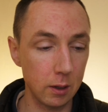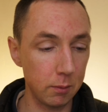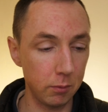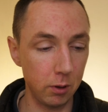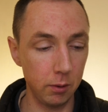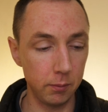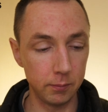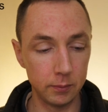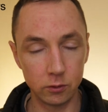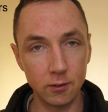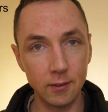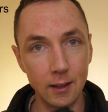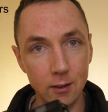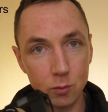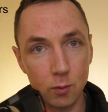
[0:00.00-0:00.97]
camera.
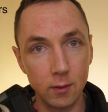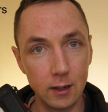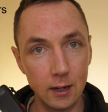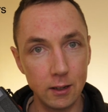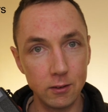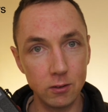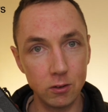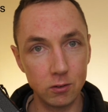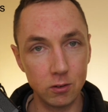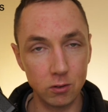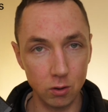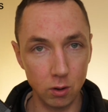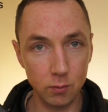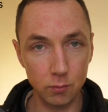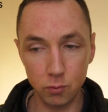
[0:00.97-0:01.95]
So that's what the lens is
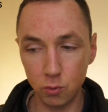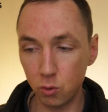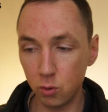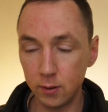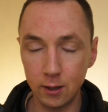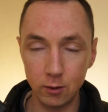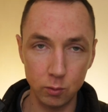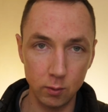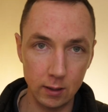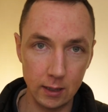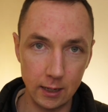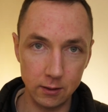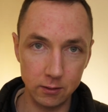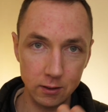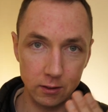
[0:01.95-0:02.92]
designed for and that's what the
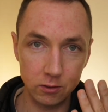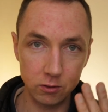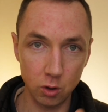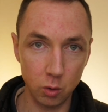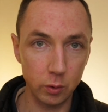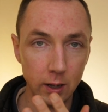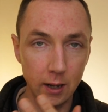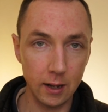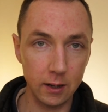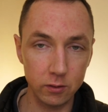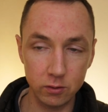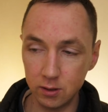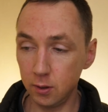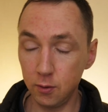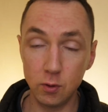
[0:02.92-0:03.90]
lens is sold
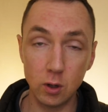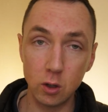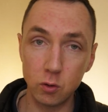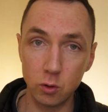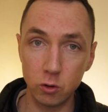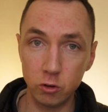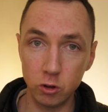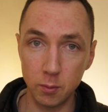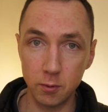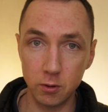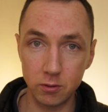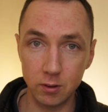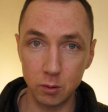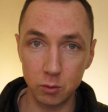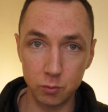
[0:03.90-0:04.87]
as if you go to a shop that
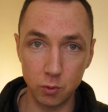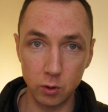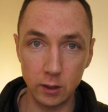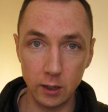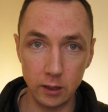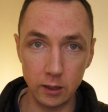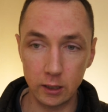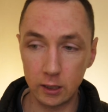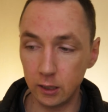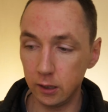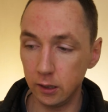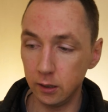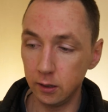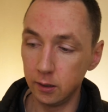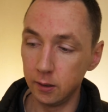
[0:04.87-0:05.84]
sells Voigtlander
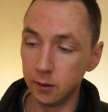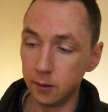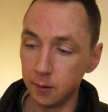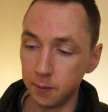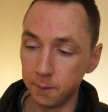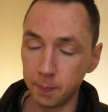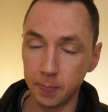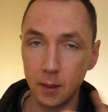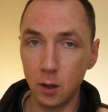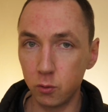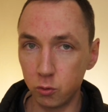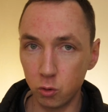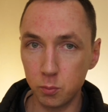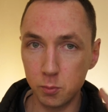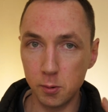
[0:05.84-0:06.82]
gear. I'll
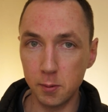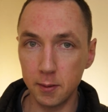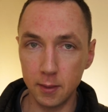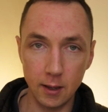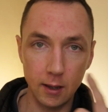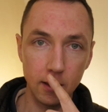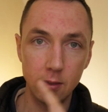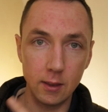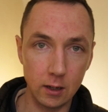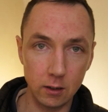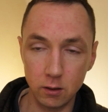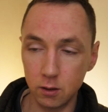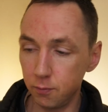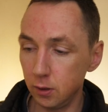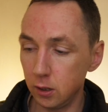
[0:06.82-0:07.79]
talk more about that at the end
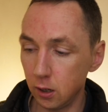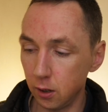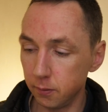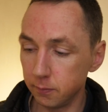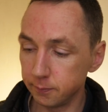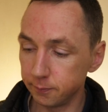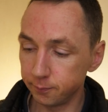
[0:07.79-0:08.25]
of the video.